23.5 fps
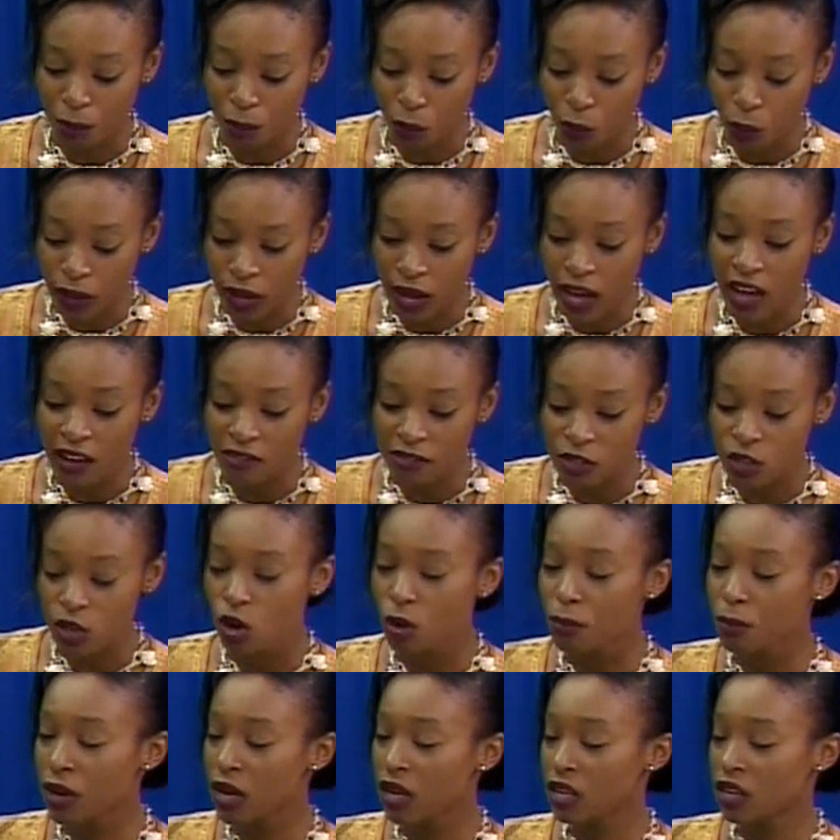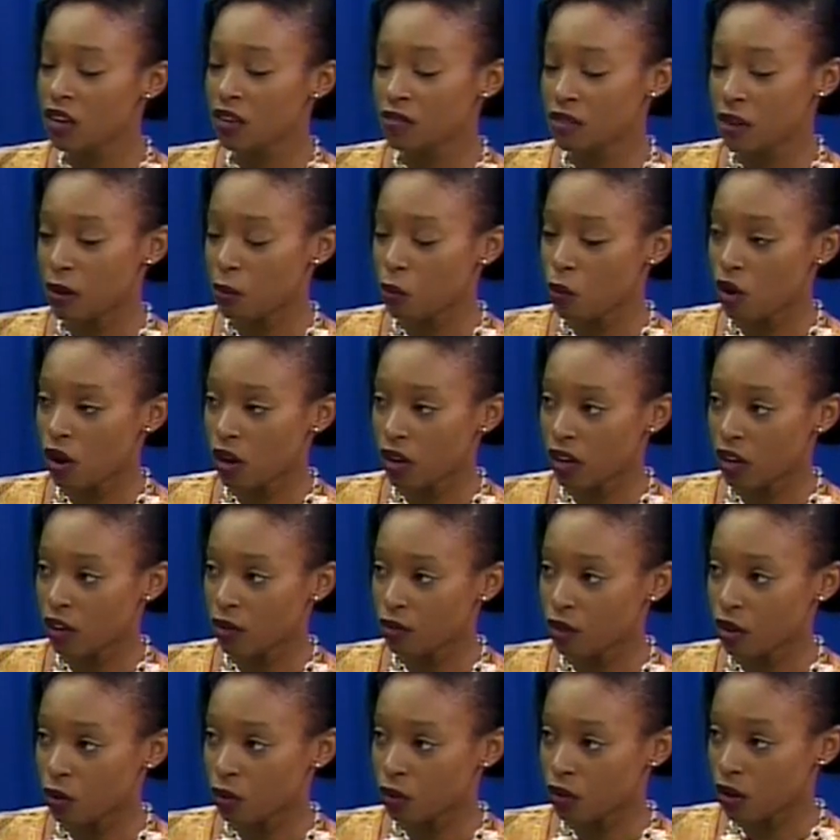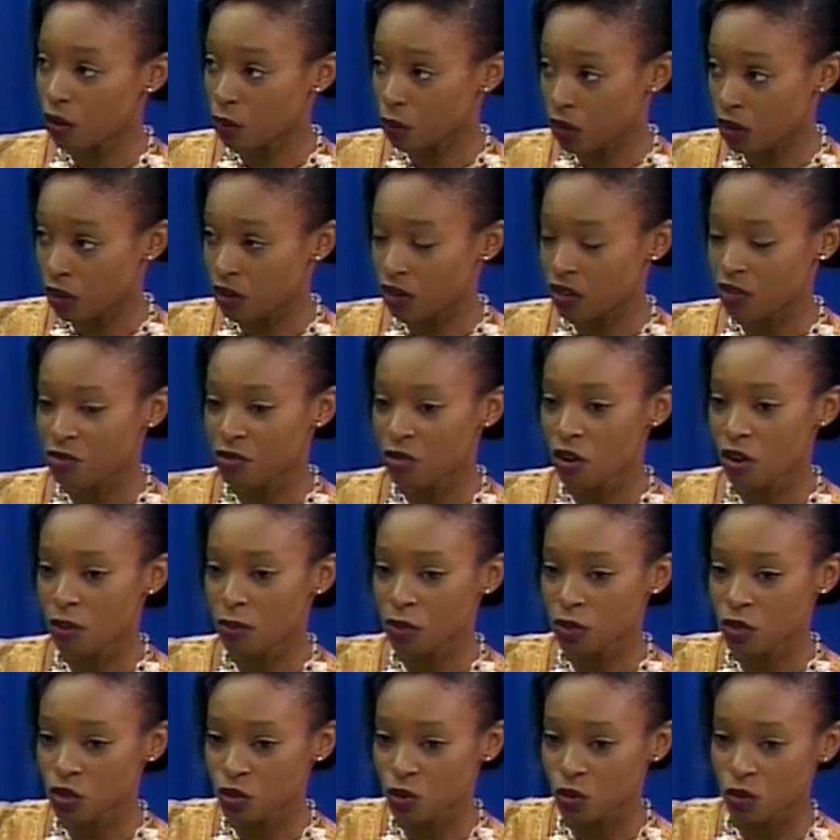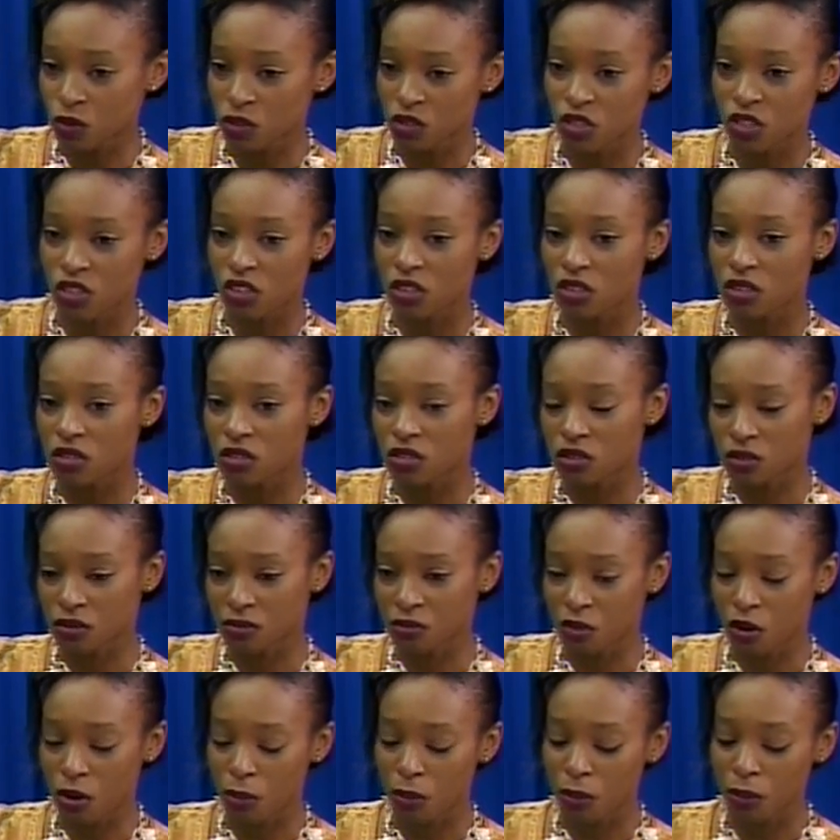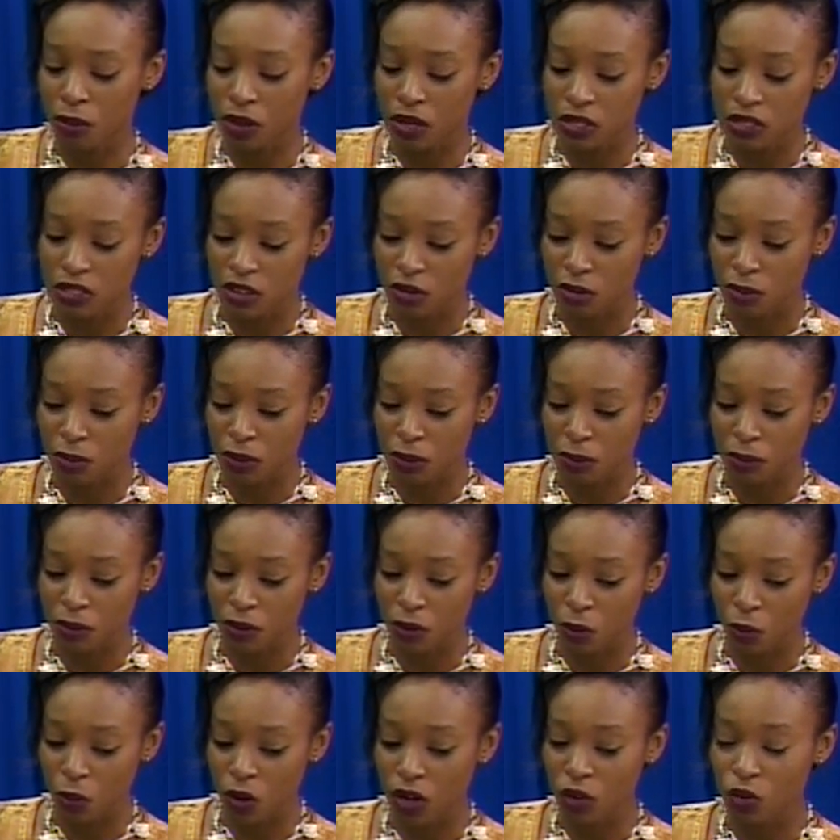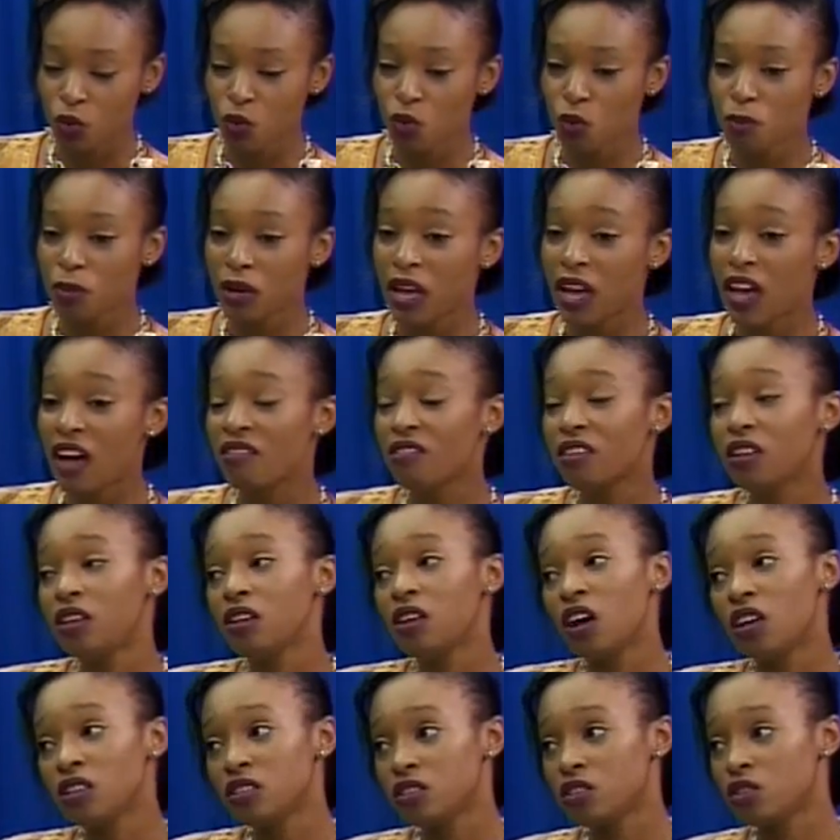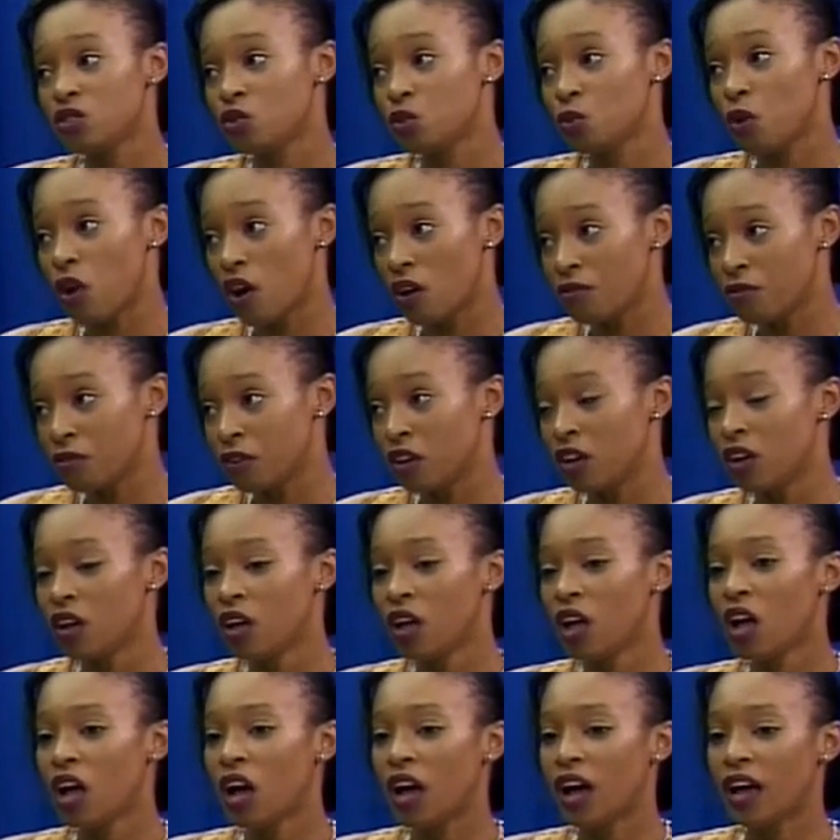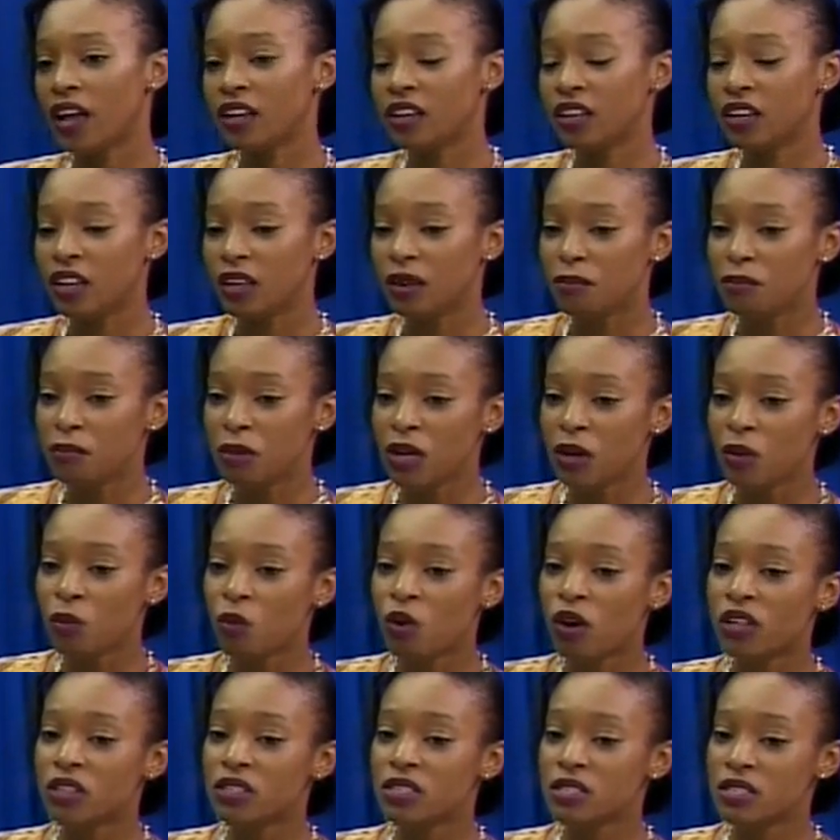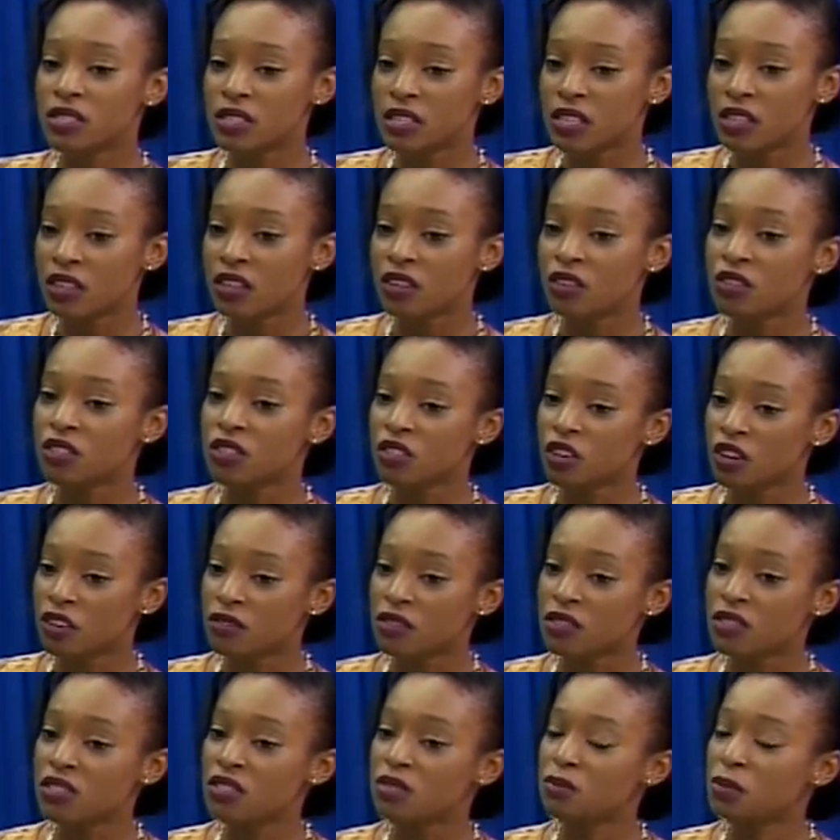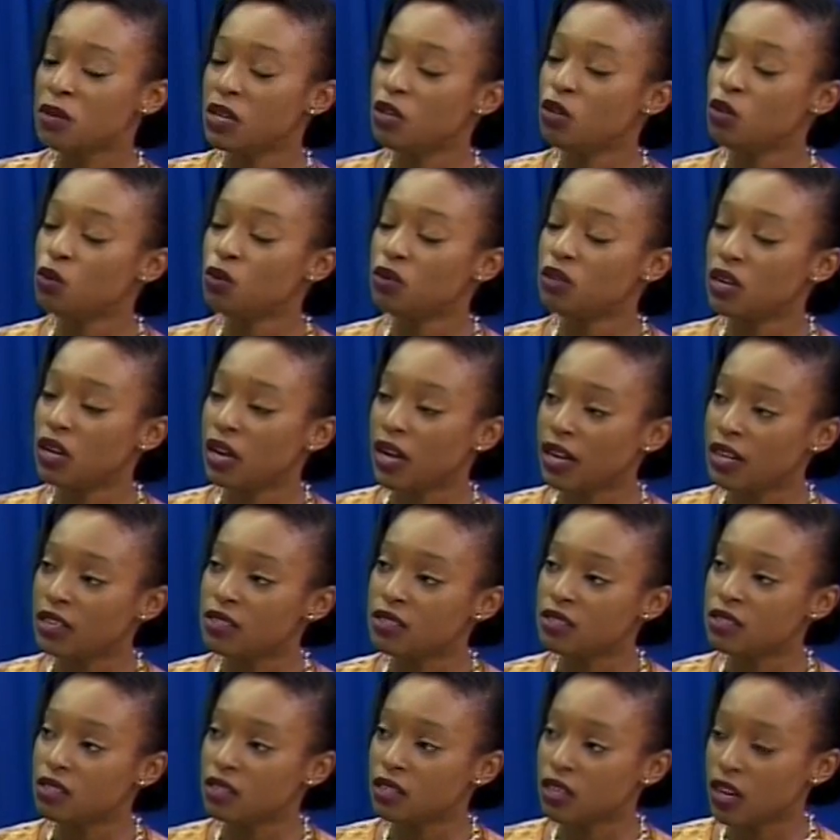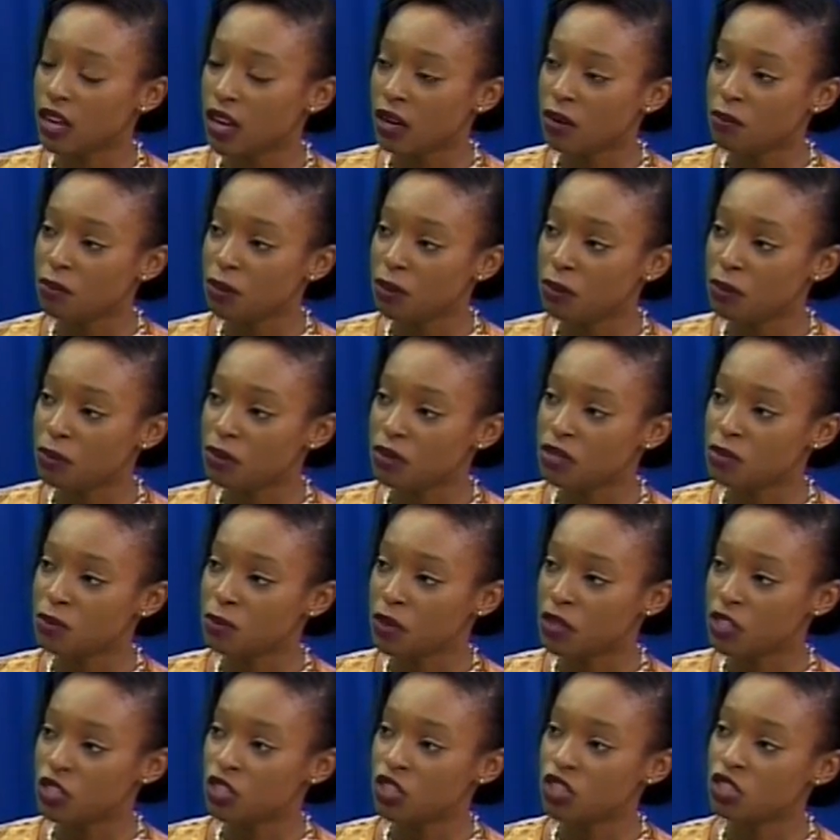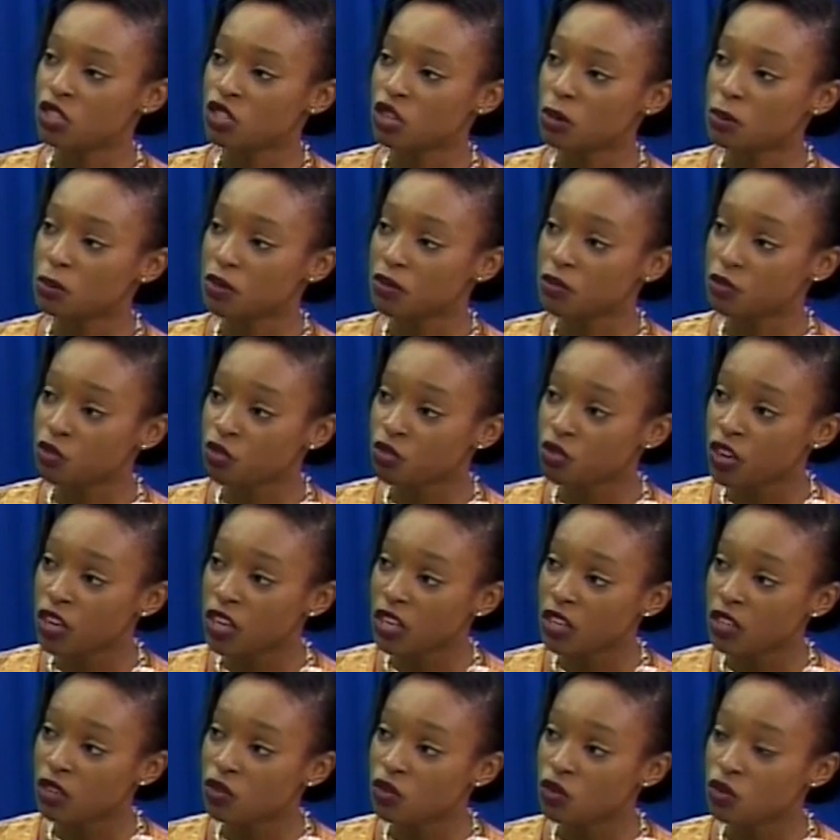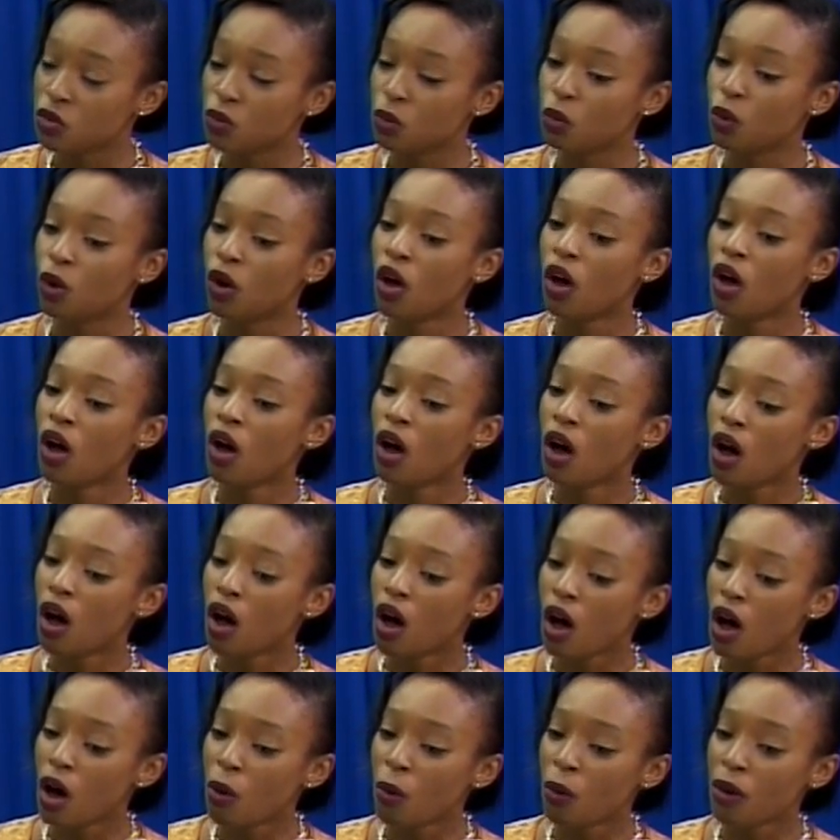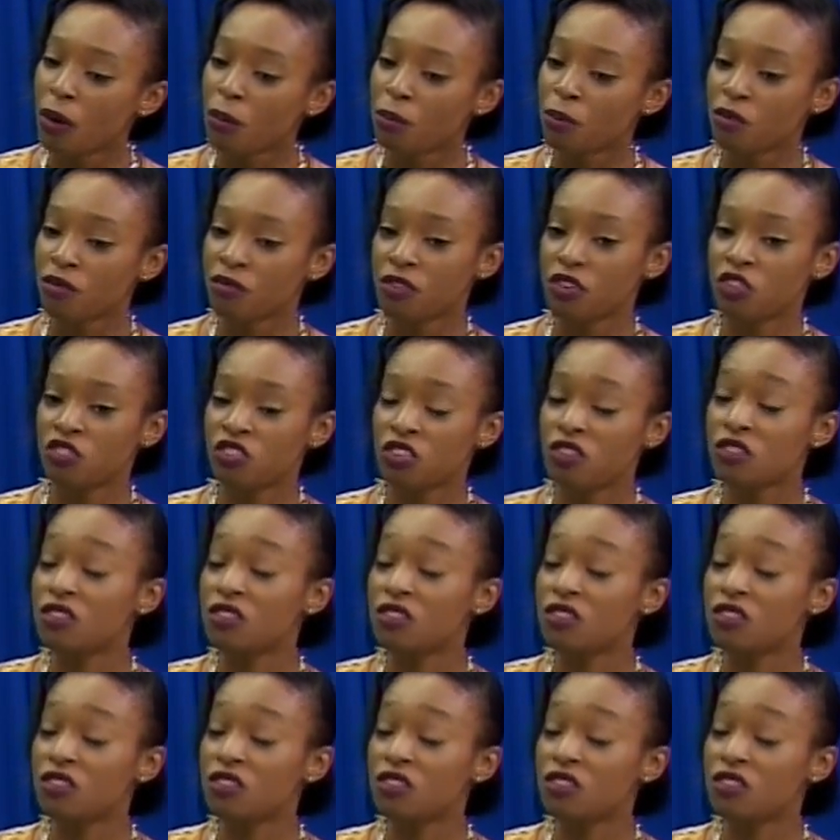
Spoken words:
We have so many of them walking around out there, the former soldiers or former military people or what, who may have a lot to offer, and they may want to see their services being utilized in the Guyana People's Militia in terms of training and so. How are provisions,